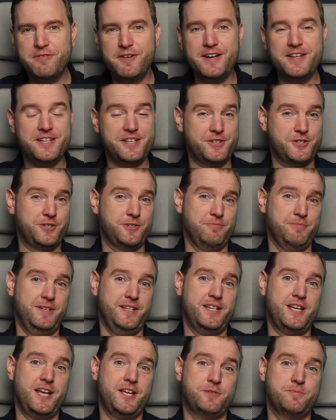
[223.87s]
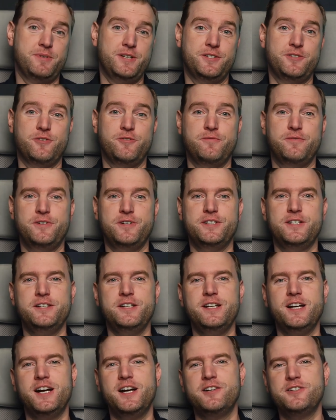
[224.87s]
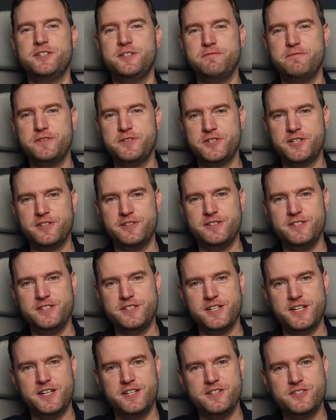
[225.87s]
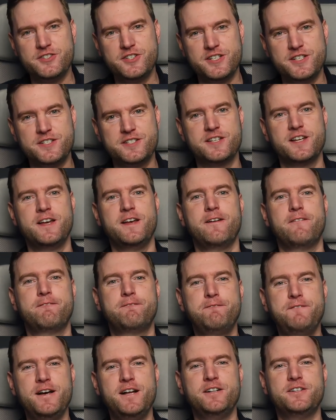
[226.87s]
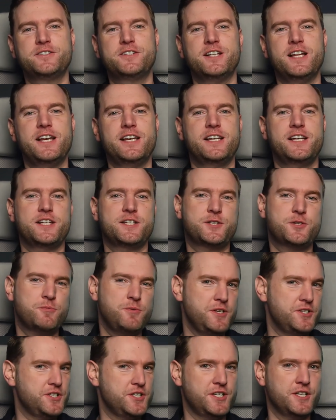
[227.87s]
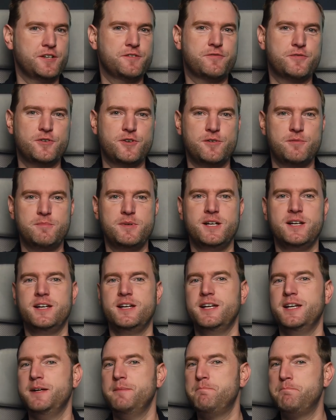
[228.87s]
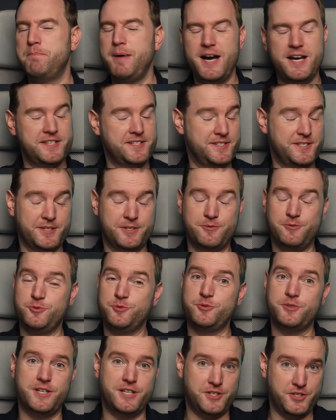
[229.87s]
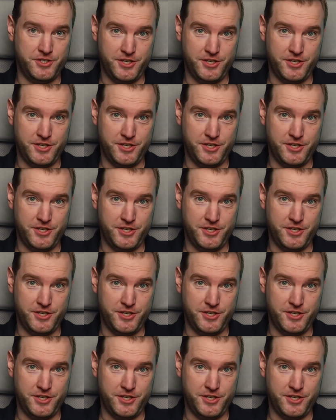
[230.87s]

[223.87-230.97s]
financial management over the artificial intelligence felt like a switching from a bicycle to a